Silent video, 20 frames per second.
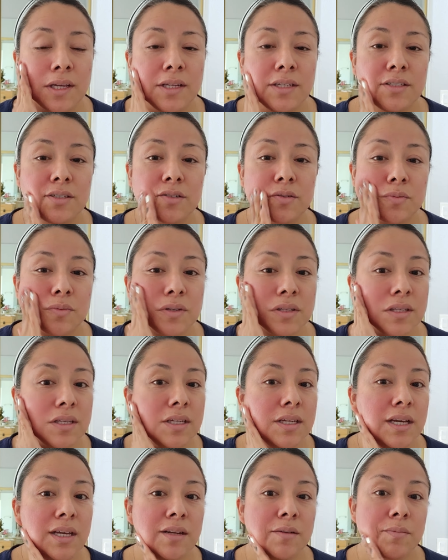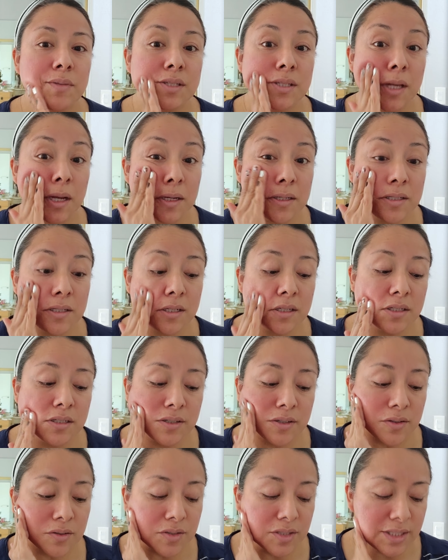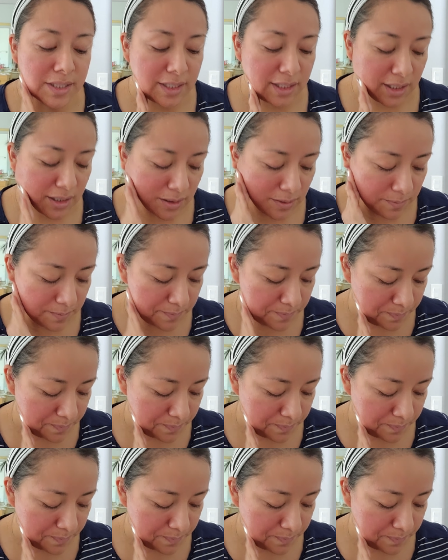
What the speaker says: Just really kind of massage it into your skin.